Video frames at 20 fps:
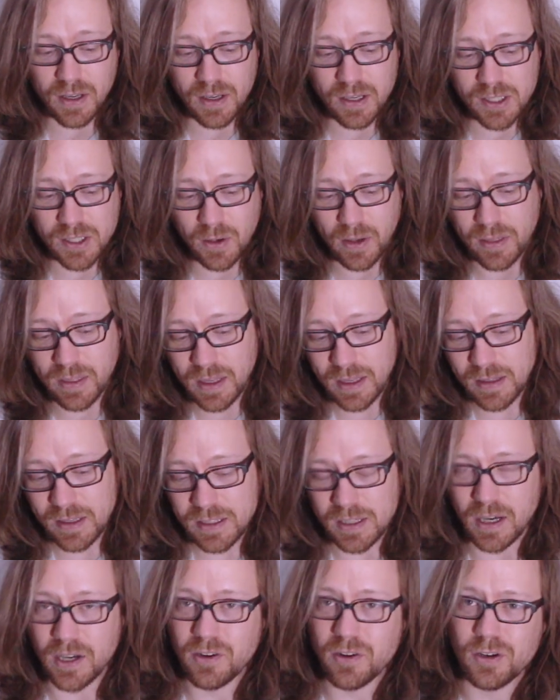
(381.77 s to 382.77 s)
So I think this
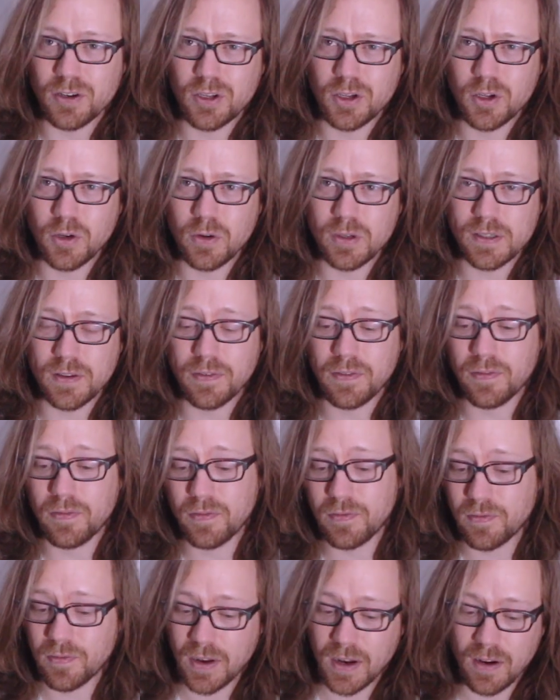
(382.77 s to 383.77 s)
102 is a
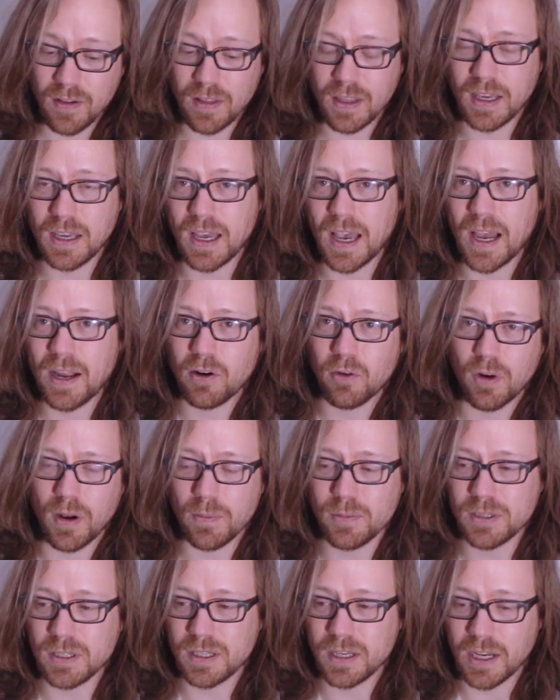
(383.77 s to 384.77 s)
fairly accurate
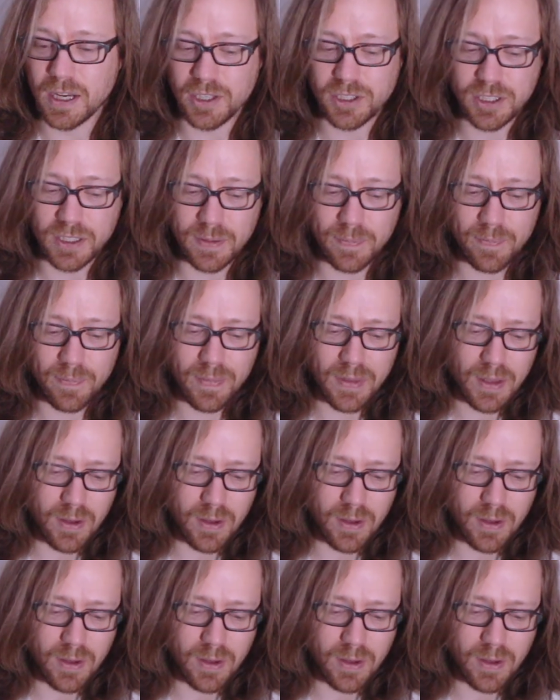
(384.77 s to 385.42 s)
representation.